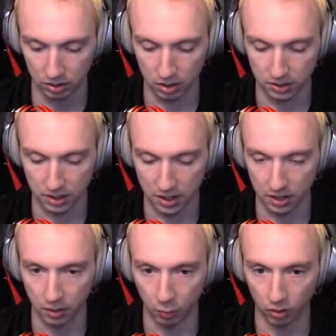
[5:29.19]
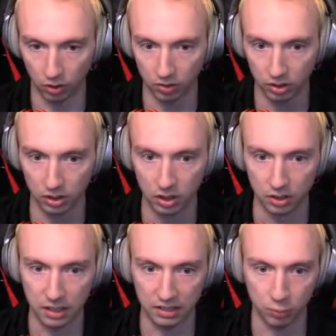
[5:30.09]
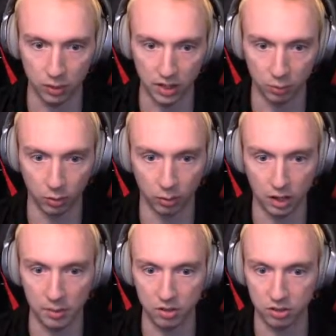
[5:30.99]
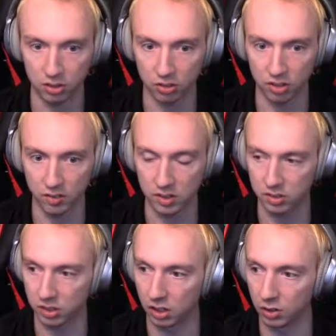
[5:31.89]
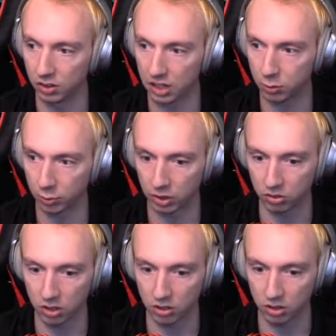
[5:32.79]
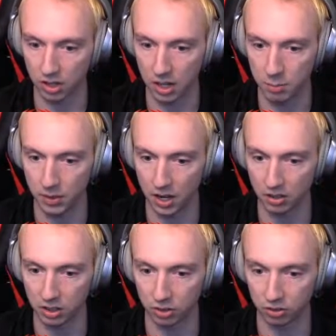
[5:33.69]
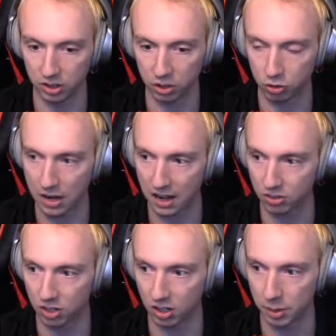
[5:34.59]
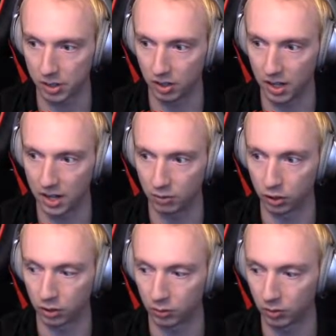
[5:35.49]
Not the end of the world. Next radial we're worried about 0.70, and that's when we're going to start our turn inbound, and you'll see the track start coming alive, or that